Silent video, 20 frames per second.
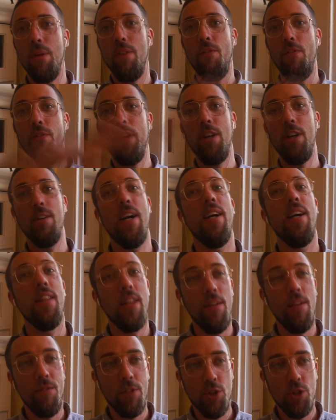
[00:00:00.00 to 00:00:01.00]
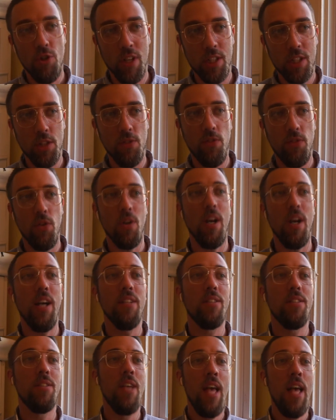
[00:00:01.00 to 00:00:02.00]
I'm going to figure out an infrastructure for
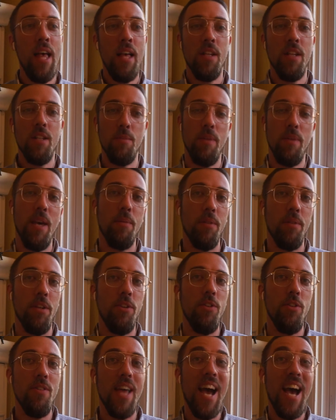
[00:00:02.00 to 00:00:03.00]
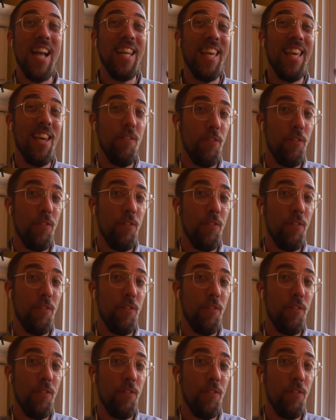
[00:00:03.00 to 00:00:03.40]
us to be able to do that.